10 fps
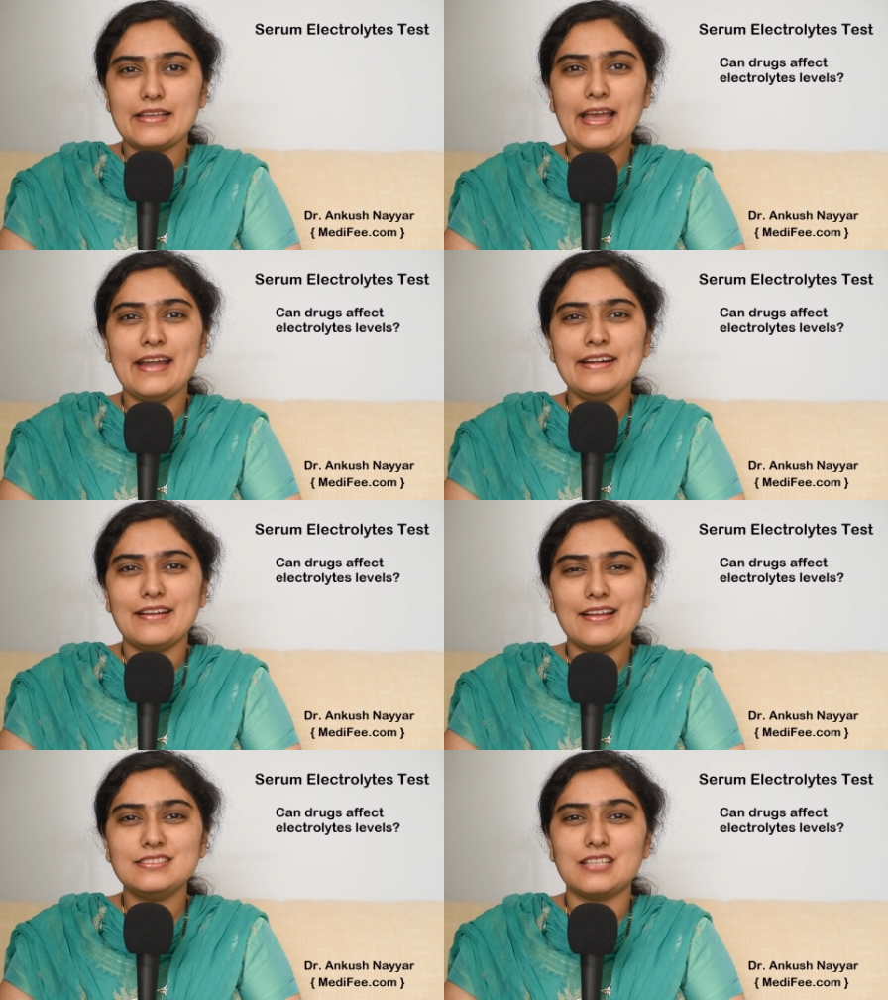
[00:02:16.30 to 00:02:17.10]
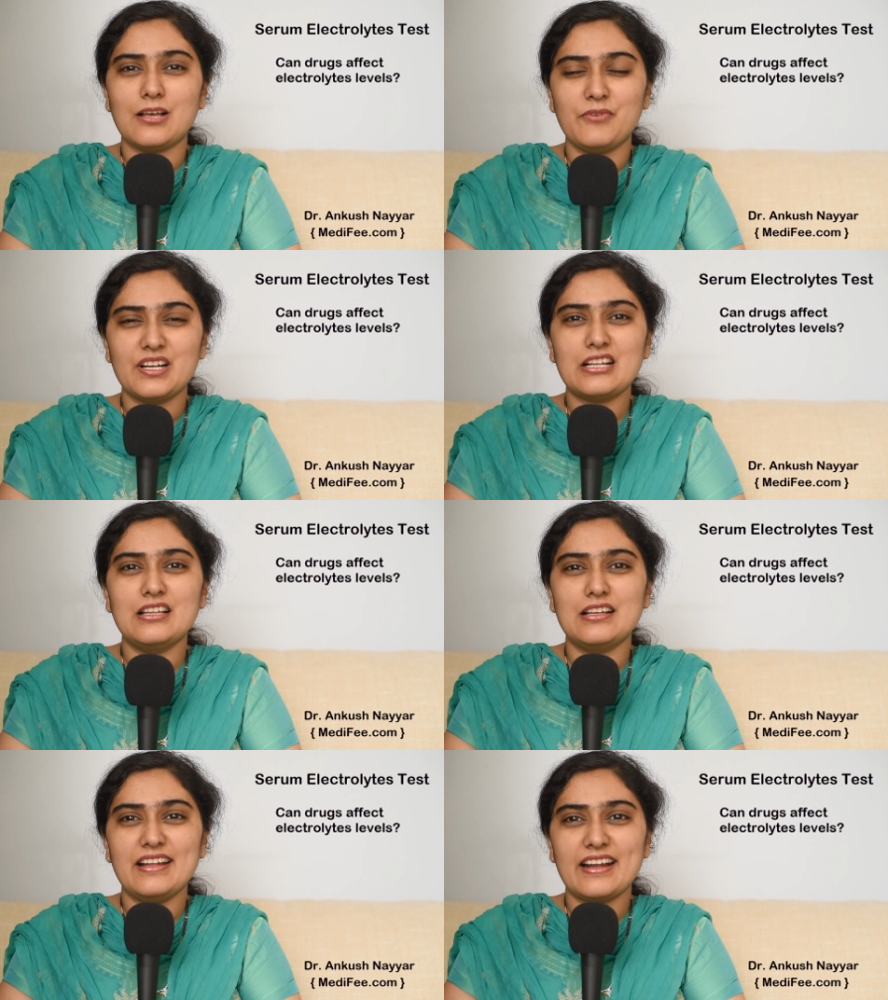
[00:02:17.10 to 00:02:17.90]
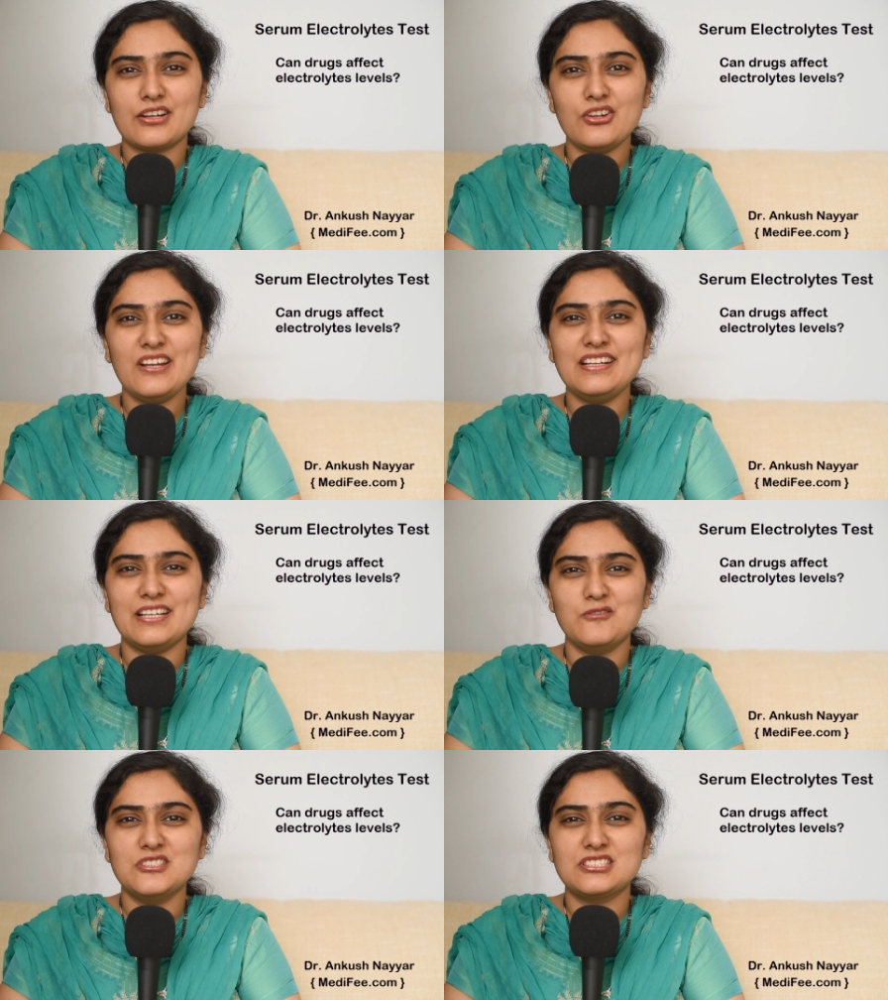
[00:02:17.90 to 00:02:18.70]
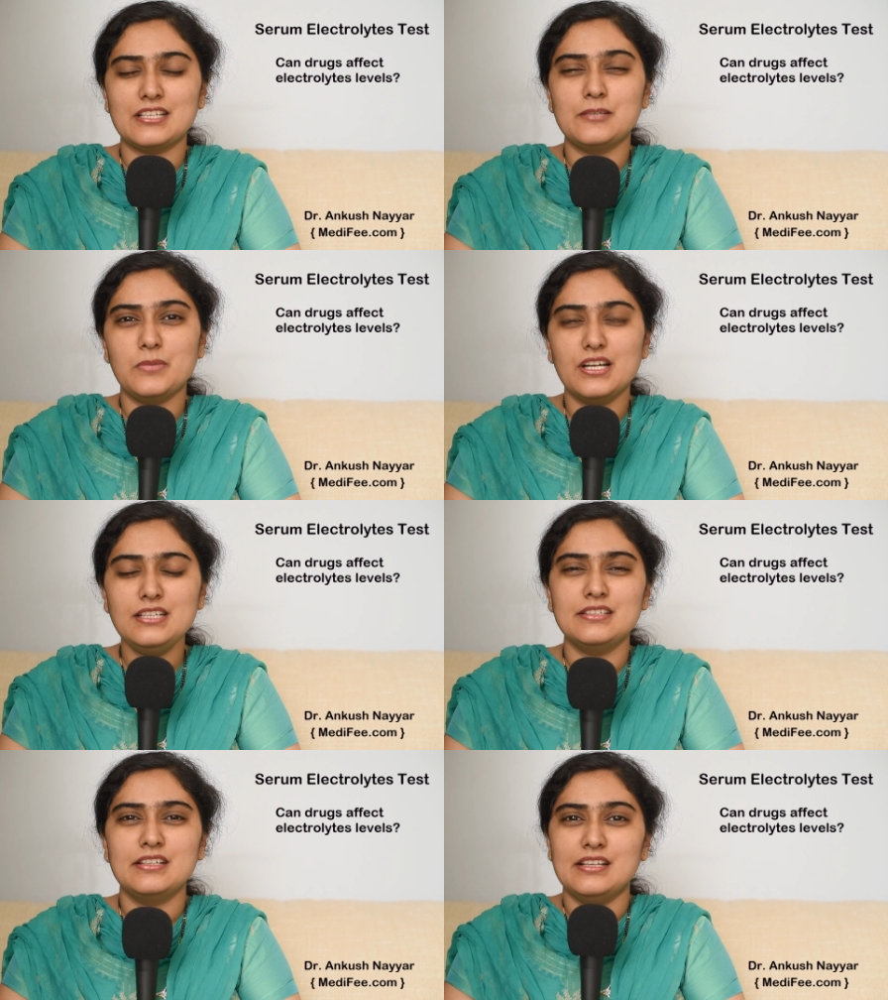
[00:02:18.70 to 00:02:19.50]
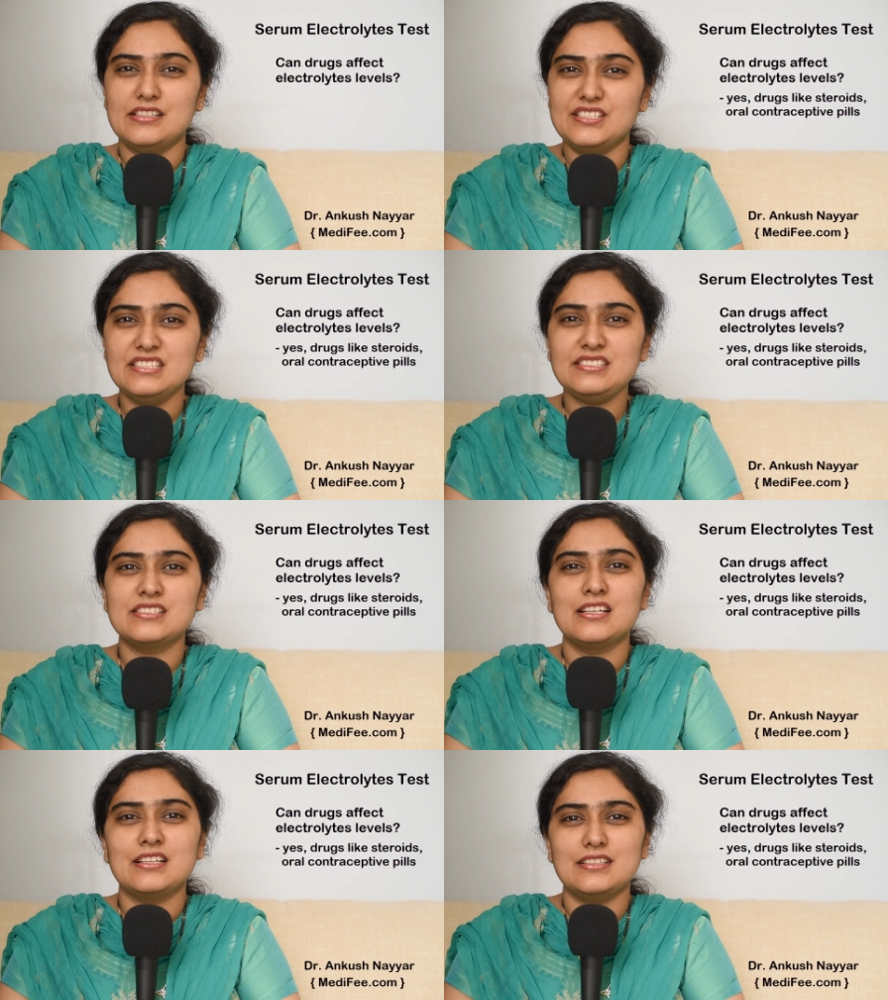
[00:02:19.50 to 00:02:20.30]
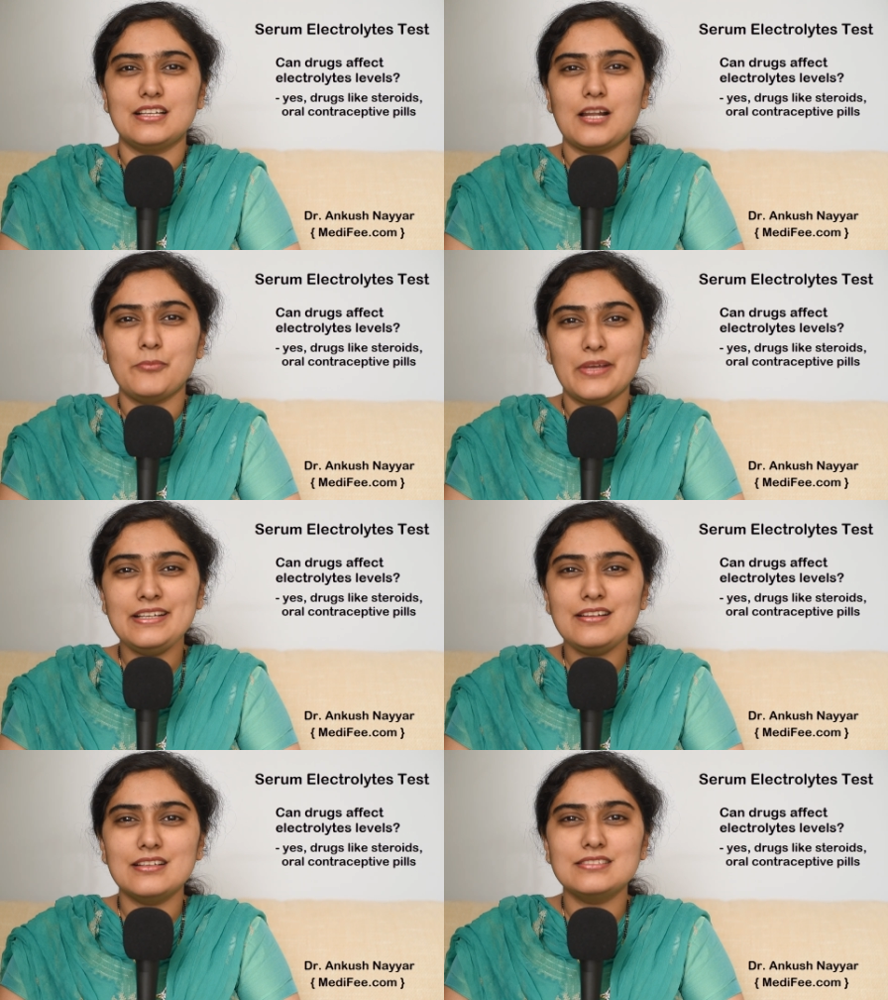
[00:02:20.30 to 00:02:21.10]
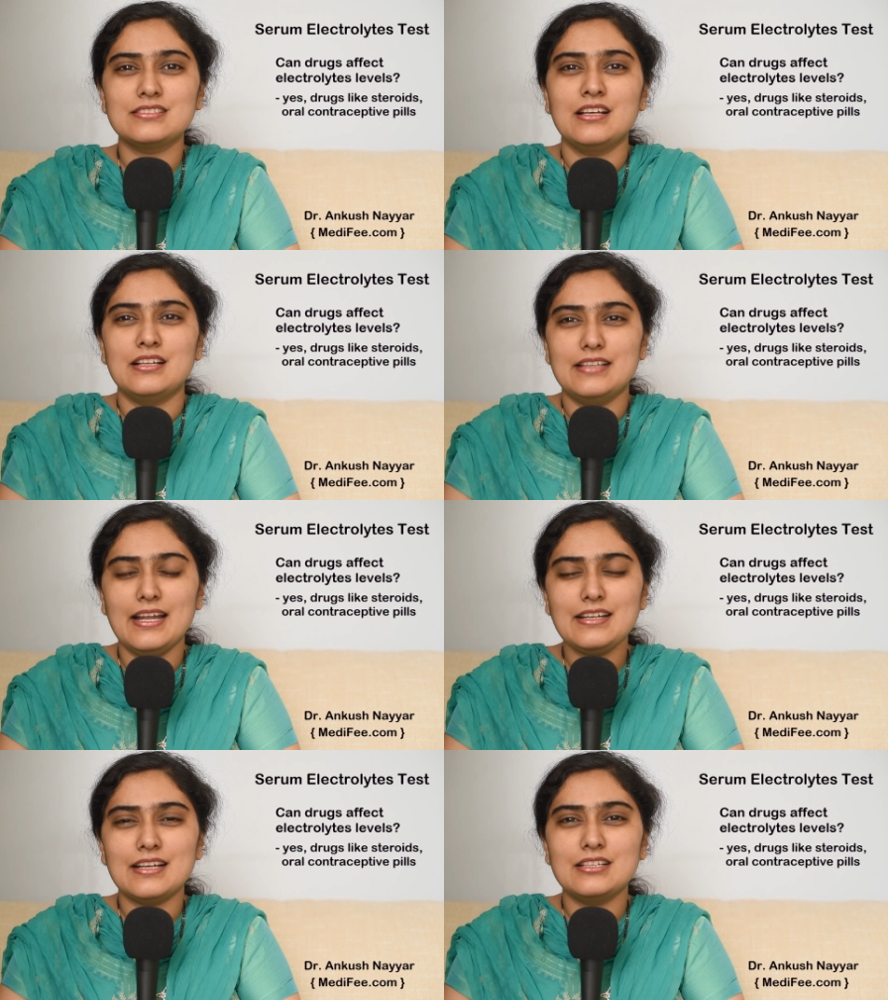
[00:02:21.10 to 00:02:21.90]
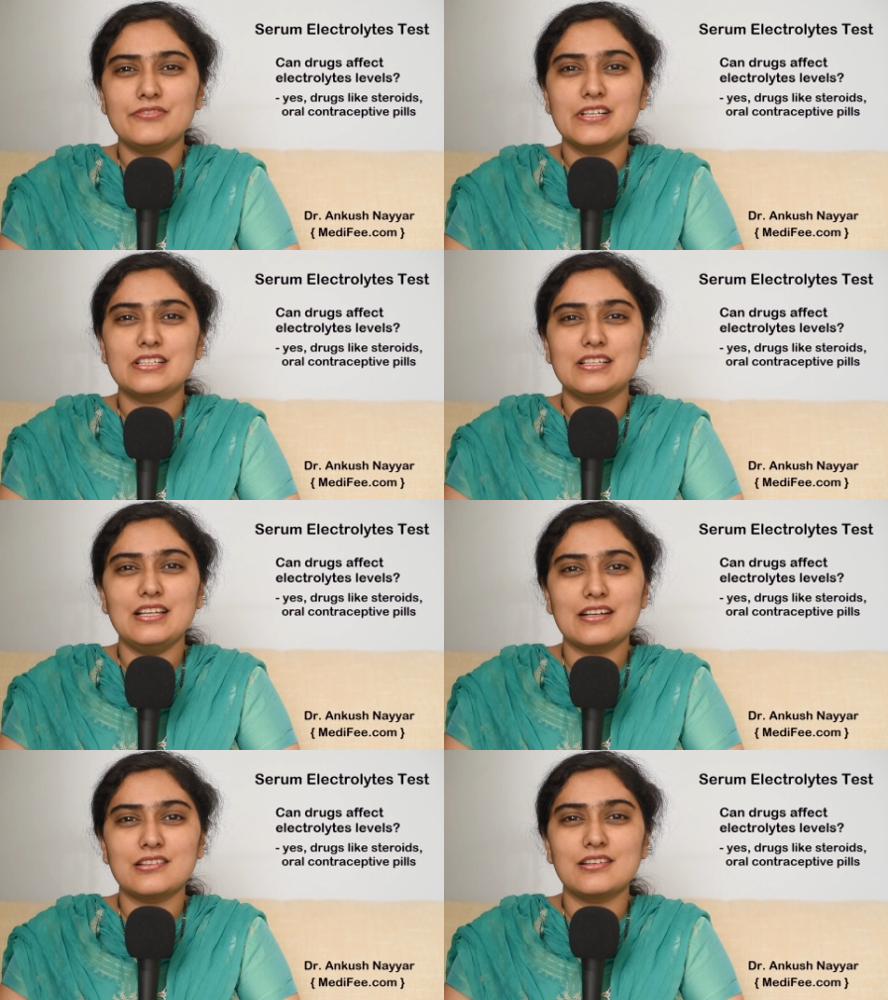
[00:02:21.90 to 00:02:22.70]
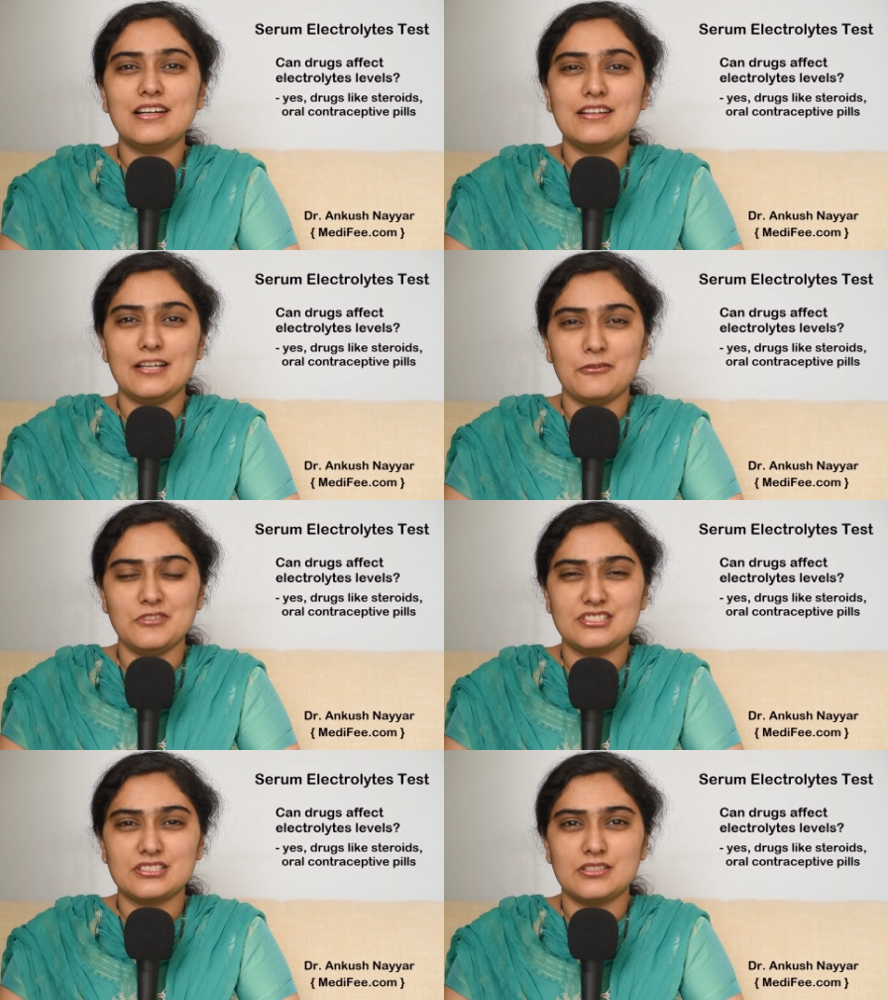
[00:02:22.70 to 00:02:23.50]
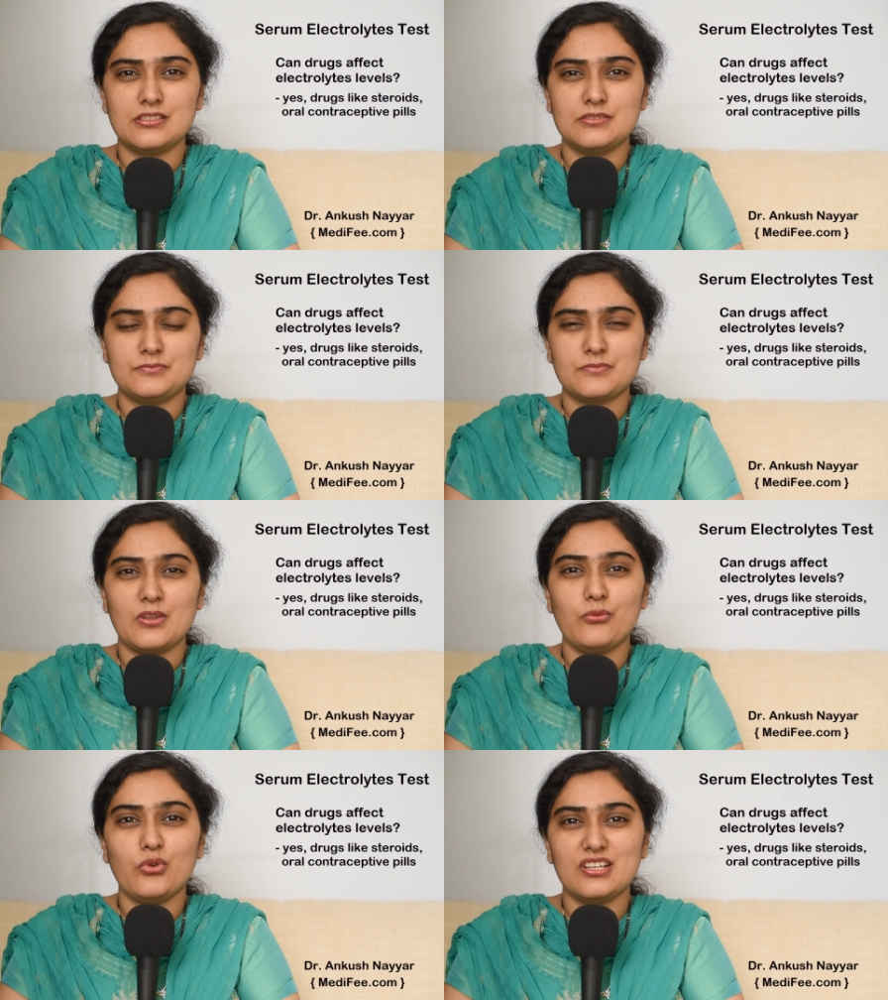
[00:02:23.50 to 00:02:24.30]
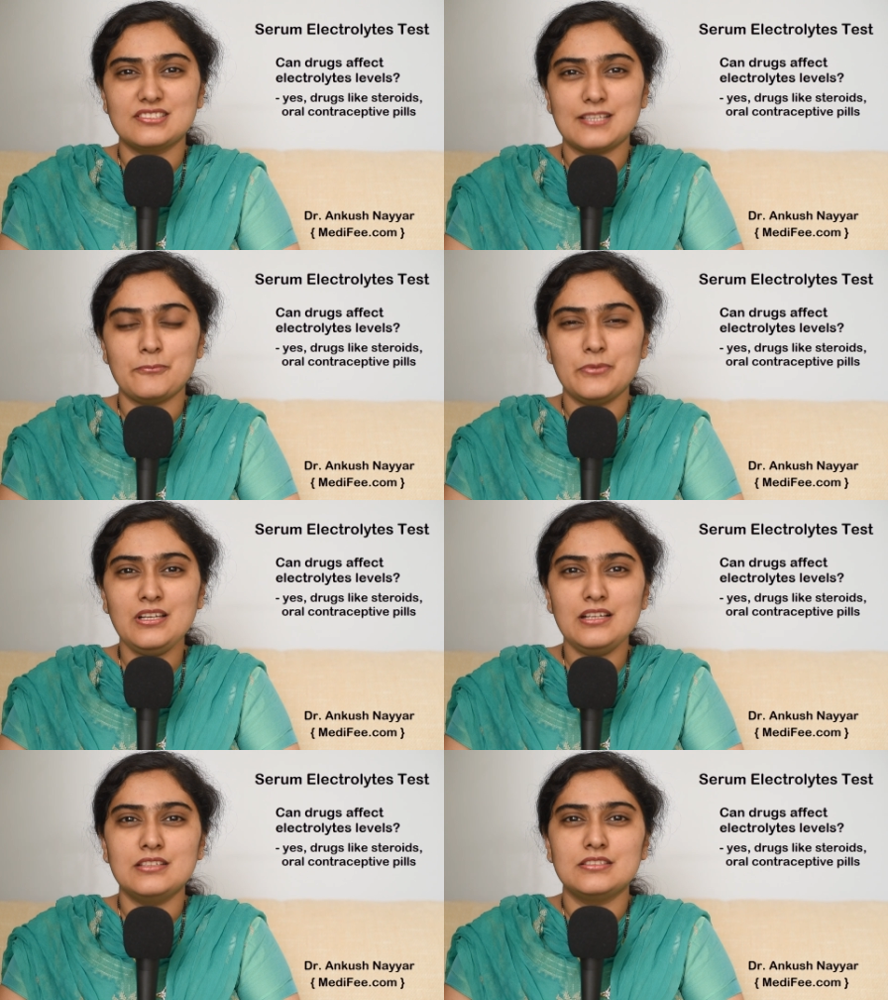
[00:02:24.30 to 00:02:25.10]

Can drugs affect the electrolyte levels in blood? Yes, there are many drugs that can affect electrolyte levels. For example,